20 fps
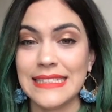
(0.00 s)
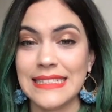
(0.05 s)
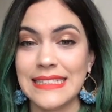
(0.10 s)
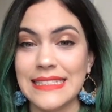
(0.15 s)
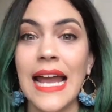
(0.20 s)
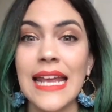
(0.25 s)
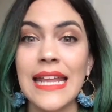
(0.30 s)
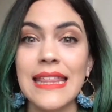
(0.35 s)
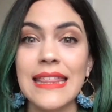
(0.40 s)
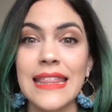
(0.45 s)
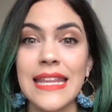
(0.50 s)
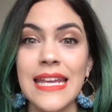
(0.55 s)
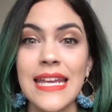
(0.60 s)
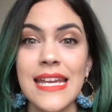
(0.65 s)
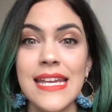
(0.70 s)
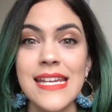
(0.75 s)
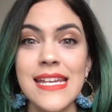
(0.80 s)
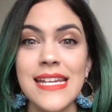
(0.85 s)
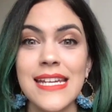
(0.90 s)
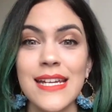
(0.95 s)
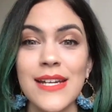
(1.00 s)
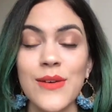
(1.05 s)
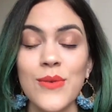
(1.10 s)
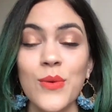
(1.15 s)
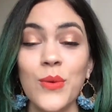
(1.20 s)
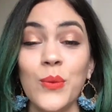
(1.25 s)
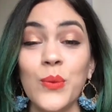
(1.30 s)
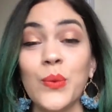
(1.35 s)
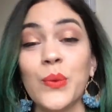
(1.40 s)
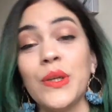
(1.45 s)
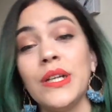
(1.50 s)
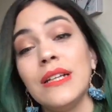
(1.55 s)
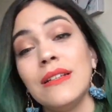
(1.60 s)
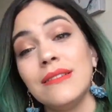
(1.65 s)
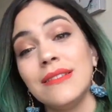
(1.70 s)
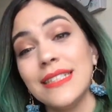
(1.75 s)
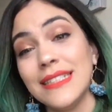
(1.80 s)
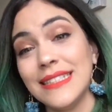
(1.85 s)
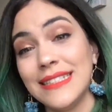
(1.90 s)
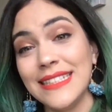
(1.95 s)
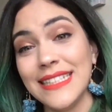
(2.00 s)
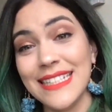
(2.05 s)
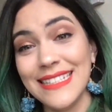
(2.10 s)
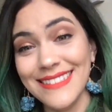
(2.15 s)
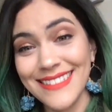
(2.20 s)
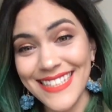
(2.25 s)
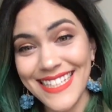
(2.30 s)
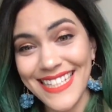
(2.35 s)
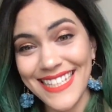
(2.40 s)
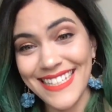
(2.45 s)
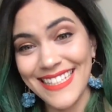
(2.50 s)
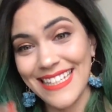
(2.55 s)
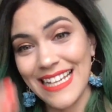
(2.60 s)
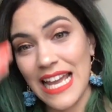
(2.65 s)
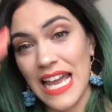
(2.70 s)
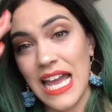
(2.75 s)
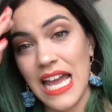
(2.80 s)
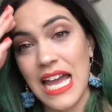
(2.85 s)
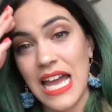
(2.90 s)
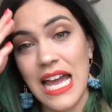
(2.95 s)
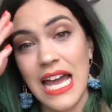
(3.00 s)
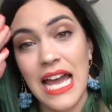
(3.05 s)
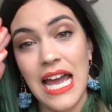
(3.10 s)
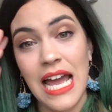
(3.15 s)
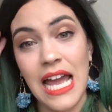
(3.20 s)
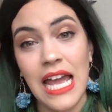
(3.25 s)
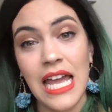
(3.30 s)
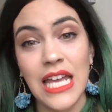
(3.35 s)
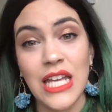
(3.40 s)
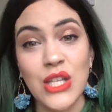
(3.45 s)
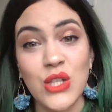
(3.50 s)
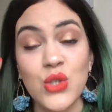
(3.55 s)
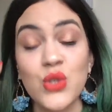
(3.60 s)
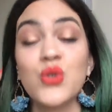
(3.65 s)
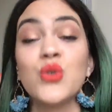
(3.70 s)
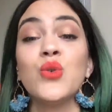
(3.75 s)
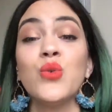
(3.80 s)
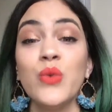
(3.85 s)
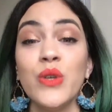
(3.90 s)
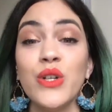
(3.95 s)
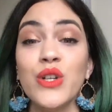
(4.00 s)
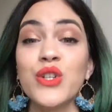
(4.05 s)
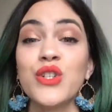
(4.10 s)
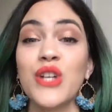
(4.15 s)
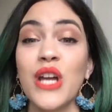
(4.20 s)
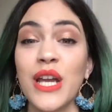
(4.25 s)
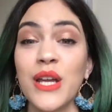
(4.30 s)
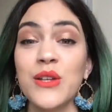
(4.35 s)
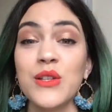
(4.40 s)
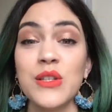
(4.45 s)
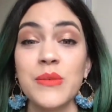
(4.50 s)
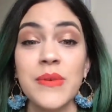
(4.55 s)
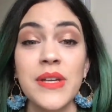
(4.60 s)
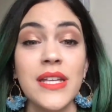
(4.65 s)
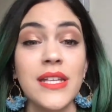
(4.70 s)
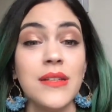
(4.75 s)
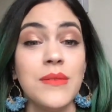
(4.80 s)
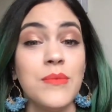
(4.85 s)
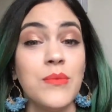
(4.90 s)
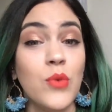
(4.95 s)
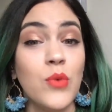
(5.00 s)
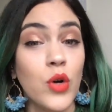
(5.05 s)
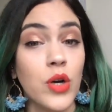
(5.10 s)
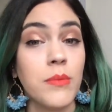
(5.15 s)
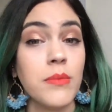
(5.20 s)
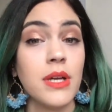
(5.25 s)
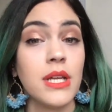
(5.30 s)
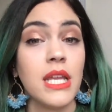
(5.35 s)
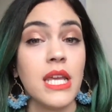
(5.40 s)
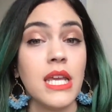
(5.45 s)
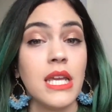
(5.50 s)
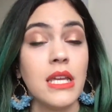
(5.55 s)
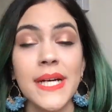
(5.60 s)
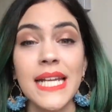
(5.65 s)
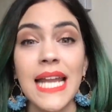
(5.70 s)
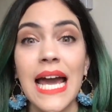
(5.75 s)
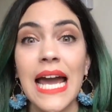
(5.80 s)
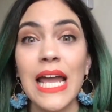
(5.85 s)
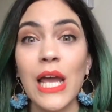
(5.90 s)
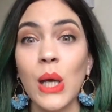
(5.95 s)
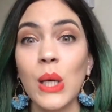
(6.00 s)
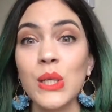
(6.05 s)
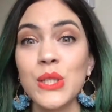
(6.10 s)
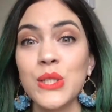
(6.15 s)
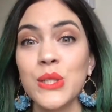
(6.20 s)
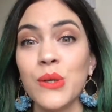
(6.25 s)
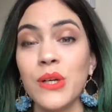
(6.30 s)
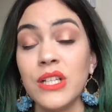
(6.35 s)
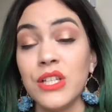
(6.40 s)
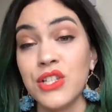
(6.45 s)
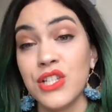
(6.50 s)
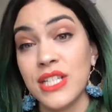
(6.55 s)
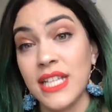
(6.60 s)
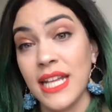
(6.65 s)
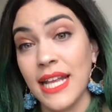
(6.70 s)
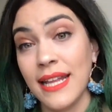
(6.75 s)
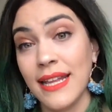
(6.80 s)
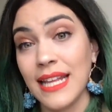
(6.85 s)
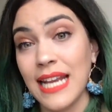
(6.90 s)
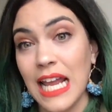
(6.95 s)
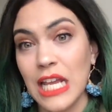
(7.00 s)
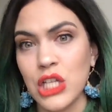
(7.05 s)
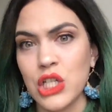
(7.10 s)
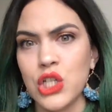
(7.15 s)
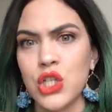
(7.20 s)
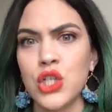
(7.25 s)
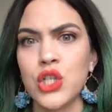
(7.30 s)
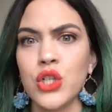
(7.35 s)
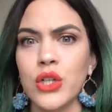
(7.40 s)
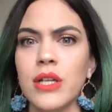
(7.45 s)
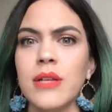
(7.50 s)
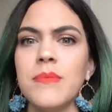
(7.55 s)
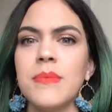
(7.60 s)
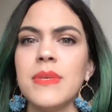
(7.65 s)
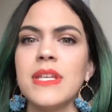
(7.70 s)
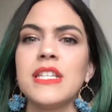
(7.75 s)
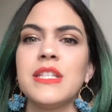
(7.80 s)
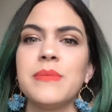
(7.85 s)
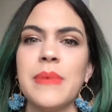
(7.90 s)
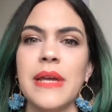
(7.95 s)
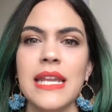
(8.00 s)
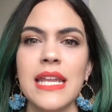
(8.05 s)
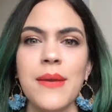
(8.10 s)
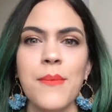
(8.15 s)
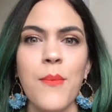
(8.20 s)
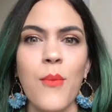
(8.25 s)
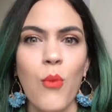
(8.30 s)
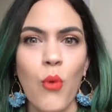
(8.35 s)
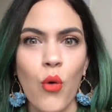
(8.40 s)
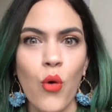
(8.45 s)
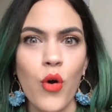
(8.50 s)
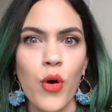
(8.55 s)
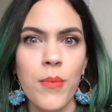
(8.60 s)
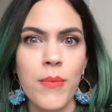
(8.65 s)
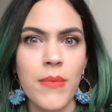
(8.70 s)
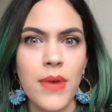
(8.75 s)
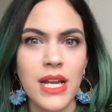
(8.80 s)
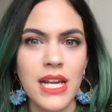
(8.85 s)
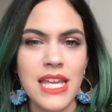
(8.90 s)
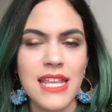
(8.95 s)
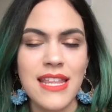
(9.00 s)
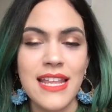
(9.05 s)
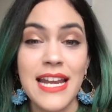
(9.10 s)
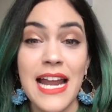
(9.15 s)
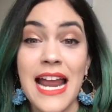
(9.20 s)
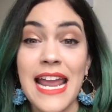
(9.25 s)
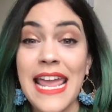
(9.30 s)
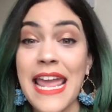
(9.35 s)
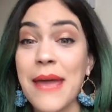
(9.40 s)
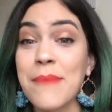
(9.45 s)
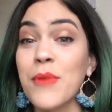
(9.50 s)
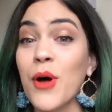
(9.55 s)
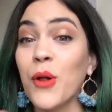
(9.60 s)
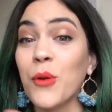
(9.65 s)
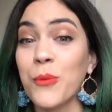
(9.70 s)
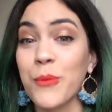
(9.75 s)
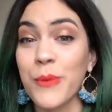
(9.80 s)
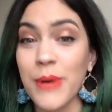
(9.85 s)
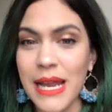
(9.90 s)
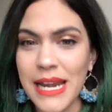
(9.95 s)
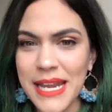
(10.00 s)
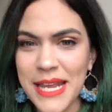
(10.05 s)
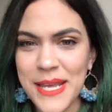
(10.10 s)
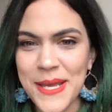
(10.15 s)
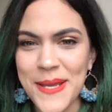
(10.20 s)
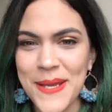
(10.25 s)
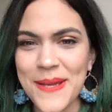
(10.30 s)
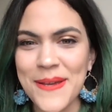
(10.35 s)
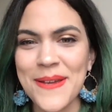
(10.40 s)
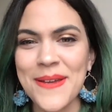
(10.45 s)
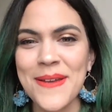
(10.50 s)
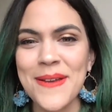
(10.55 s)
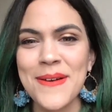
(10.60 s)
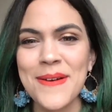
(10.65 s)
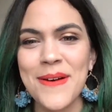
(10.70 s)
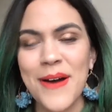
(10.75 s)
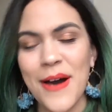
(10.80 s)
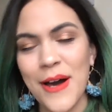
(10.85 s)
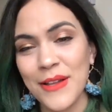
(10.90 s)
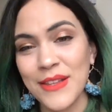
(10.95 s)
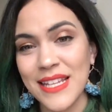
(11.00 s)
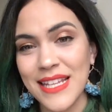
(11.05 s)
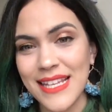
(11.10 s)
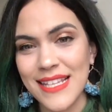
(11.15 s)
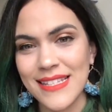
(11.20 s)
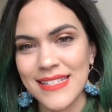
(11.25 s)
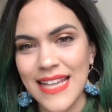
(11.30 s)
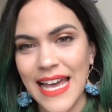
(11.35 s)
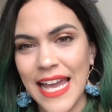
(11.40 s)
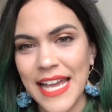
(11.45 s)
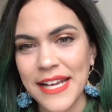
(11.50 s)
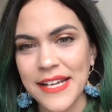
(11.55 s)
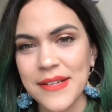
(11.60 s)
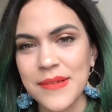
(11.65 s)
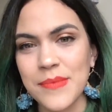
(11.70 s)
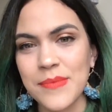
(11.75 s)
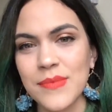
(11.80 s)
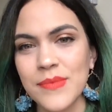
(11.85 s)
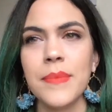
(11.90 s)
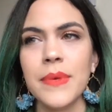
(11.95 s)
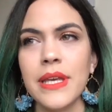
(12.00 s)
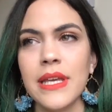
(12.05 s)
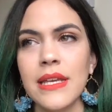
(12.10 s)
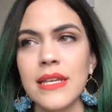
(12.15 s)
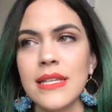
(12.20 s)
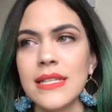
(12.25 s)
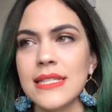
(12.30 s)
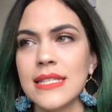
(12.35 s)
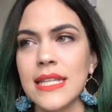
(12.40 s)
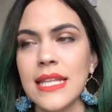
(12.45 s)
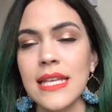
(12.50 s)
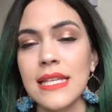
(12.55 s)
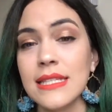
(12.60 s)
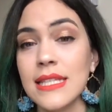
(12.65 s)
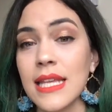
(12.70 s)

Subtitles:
I think realistically, I do wish I could spend more money, but I also understand that I shouldn't be spending more money than I am already on these items, because things